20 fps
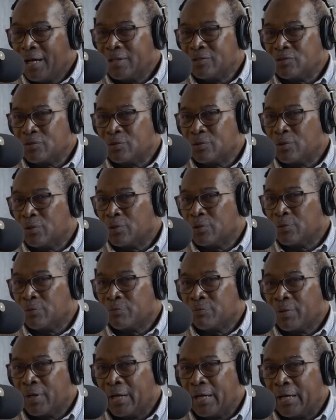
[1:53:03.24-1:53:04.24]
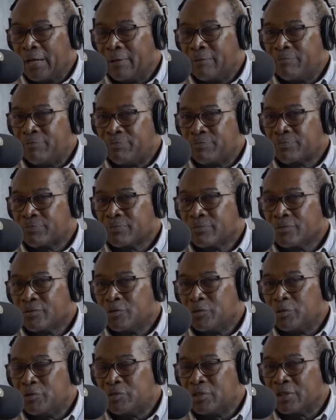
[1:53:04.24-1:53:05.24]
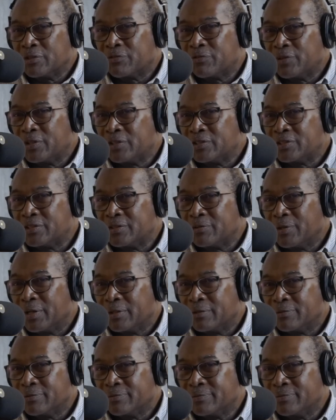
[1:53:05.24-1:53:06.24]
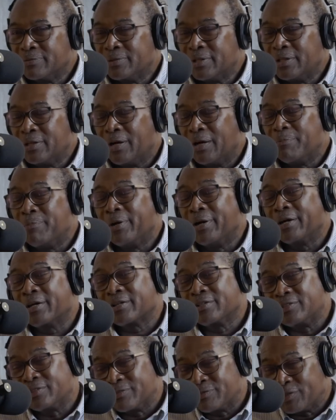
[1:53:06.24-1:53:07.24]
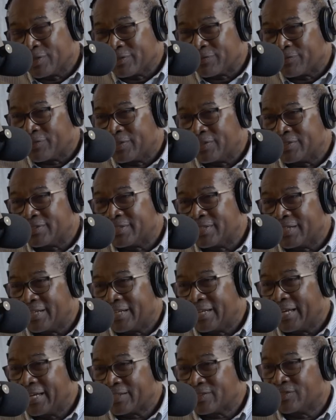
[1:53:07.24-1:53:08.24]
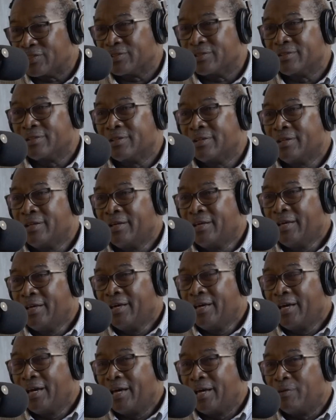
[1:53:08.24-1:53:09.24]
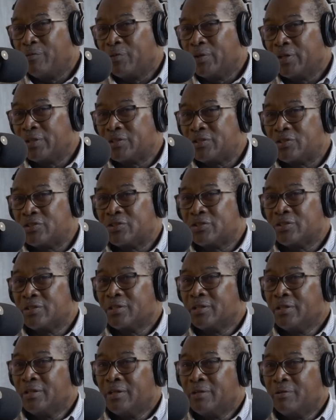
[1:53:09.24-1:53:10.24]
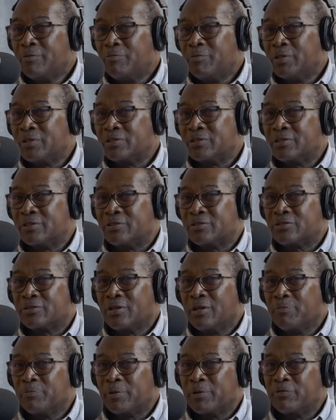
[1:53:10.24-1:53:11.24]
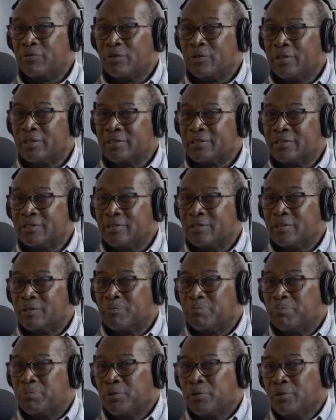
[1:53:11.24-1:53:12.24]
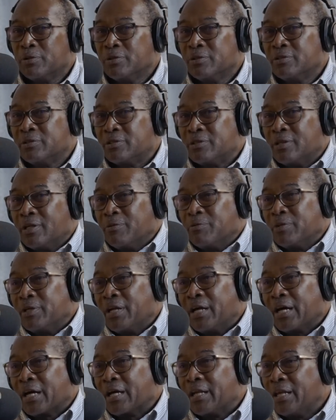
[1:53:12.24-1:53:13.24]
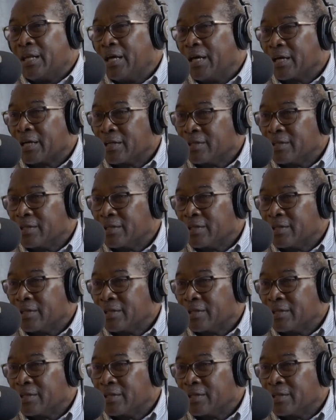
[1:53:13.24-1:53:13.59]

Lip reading: As you know, we've just finished, the Americans have just finished an election in which Mr. Trump, if you listen to the polls, they were neck and neck.